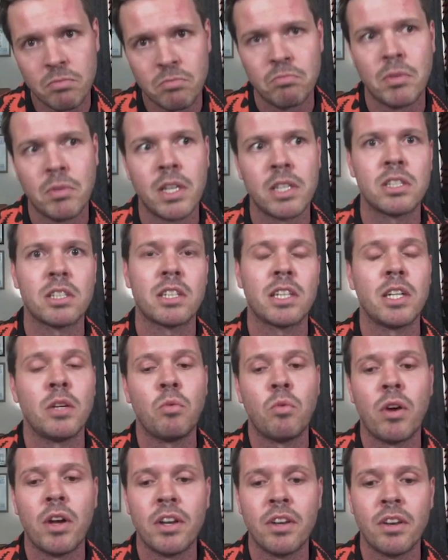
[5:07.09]
Basically
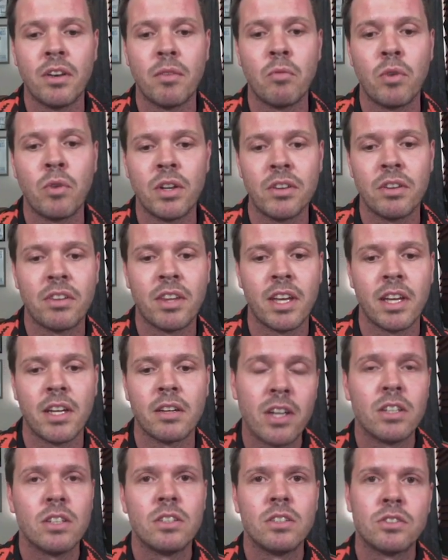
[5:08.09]
one thing.
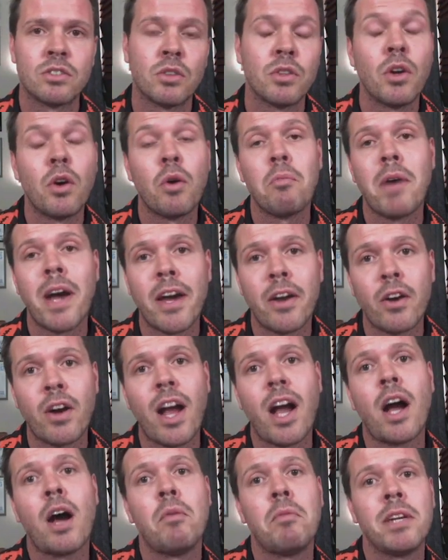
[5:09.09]
So no matter
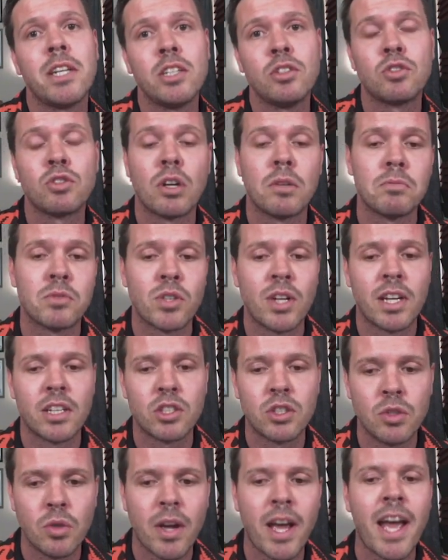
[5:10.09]
how many drum tracks
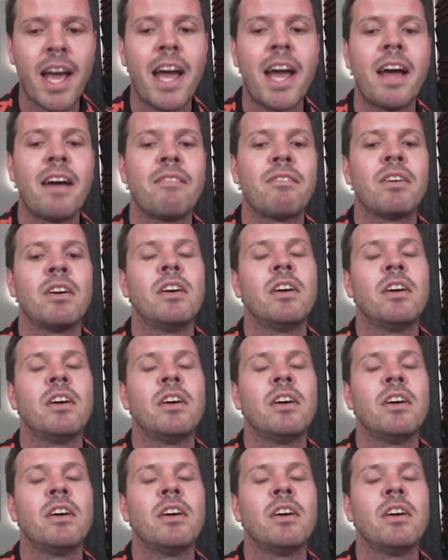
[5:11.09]
you have,